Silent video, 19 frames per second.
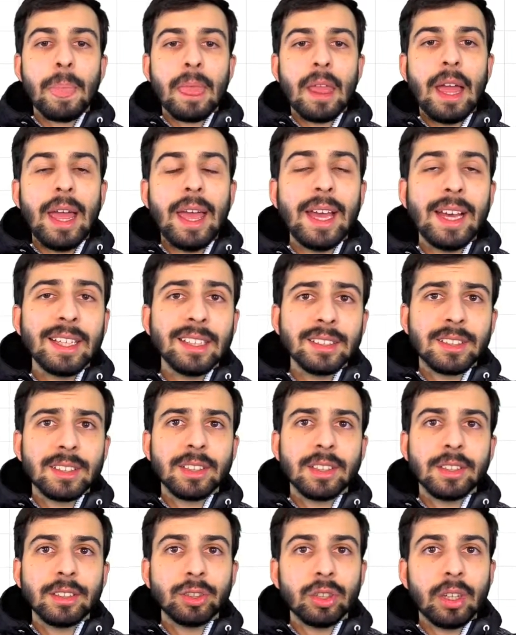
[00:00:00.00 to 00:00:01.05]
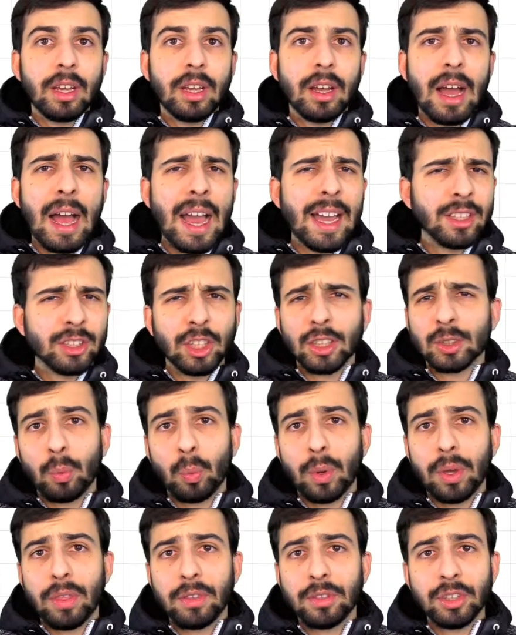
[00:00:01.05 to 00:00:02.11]
And I talked
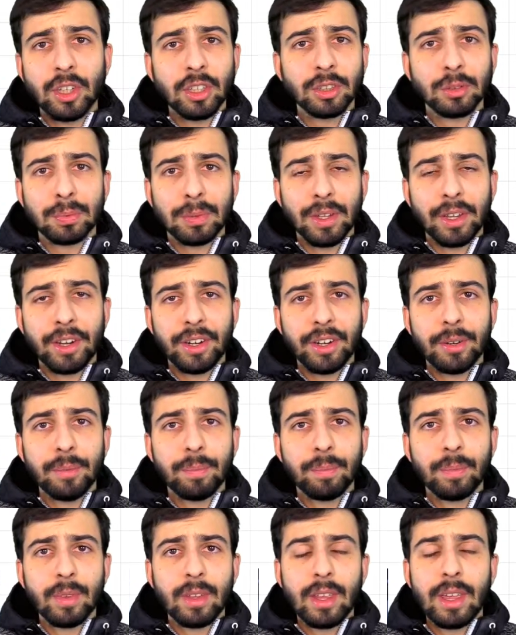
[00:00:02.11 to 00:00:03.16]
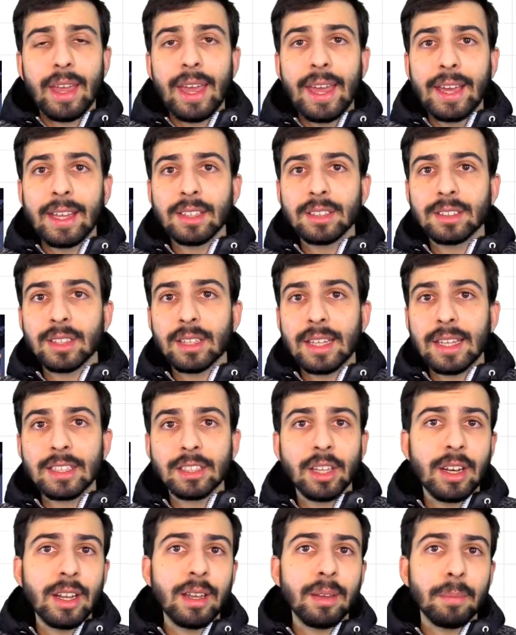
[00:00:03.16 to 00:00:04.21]
with John's player, and he's
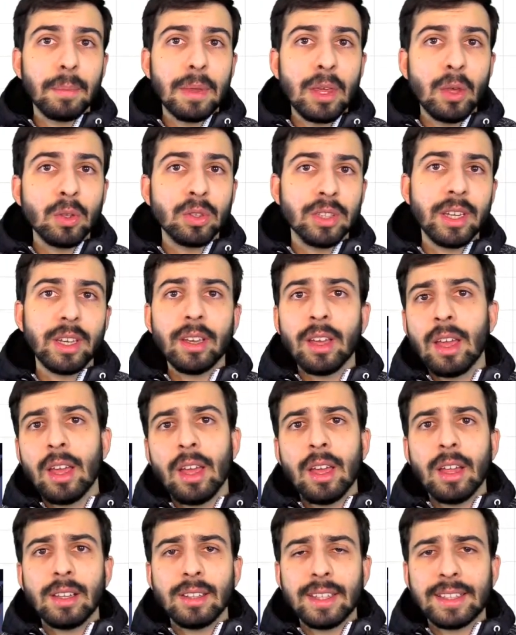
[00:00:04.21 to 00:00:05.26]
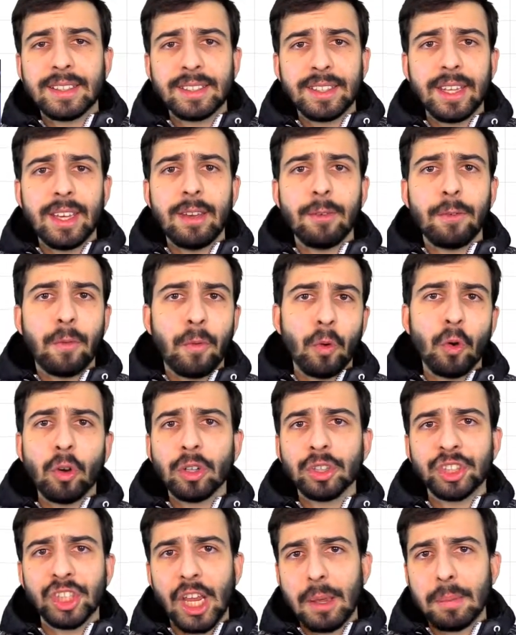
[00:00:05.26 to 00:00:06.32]
gonna be using, let's say, 4
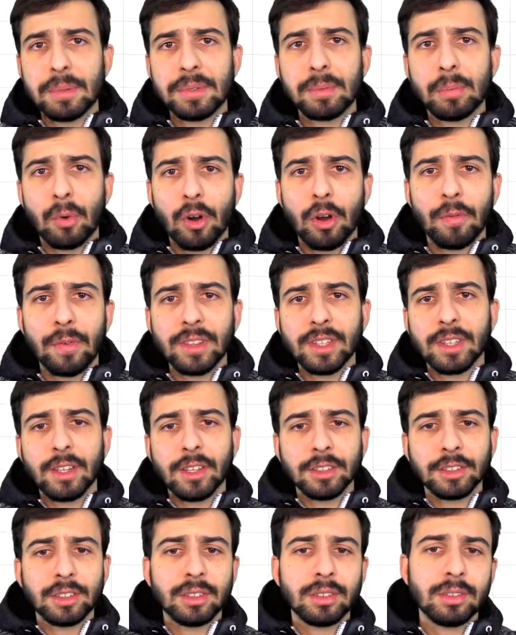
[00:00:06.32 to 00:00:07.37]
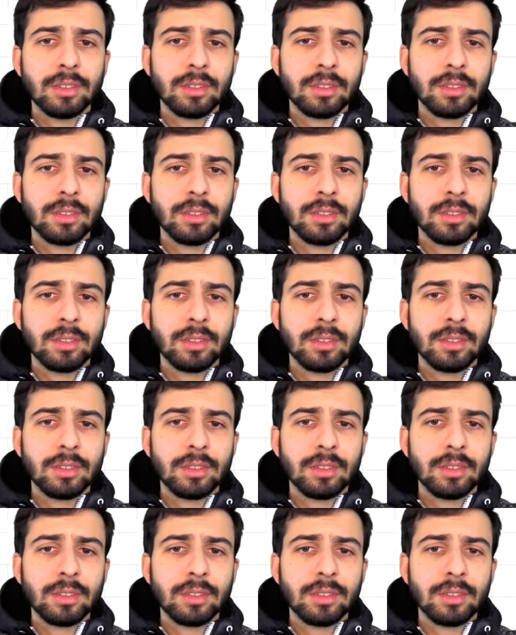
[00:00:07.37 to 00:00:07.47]
shapes more often than not.